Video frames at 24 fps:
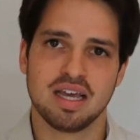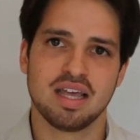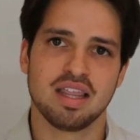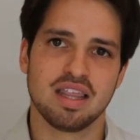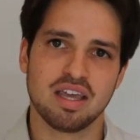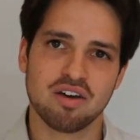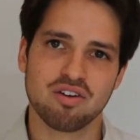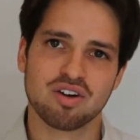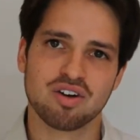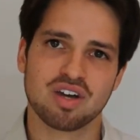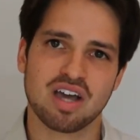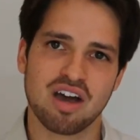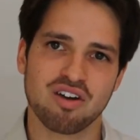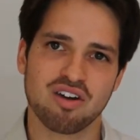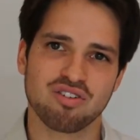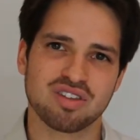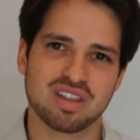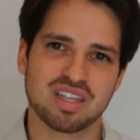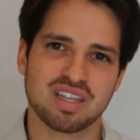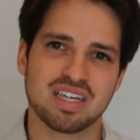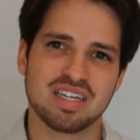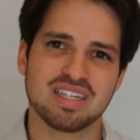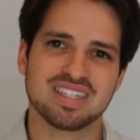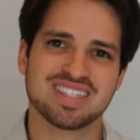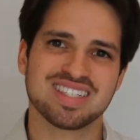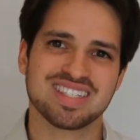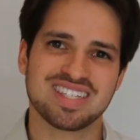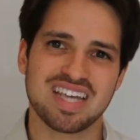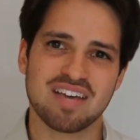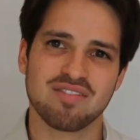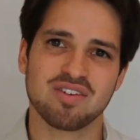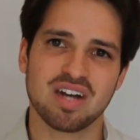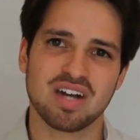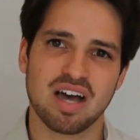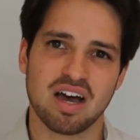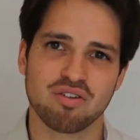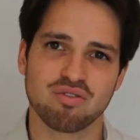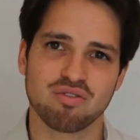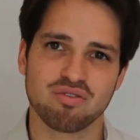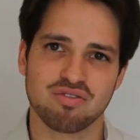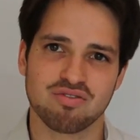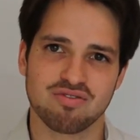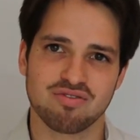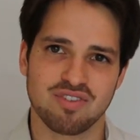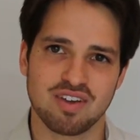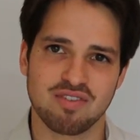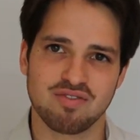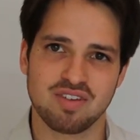there are currently
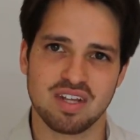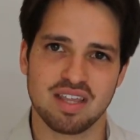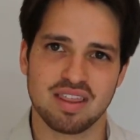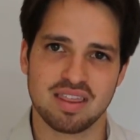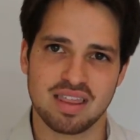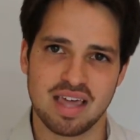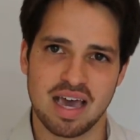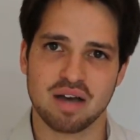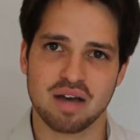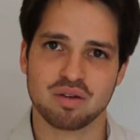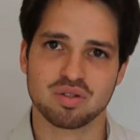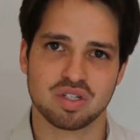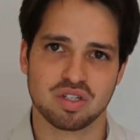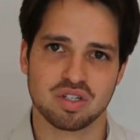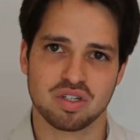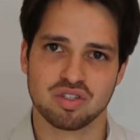750,000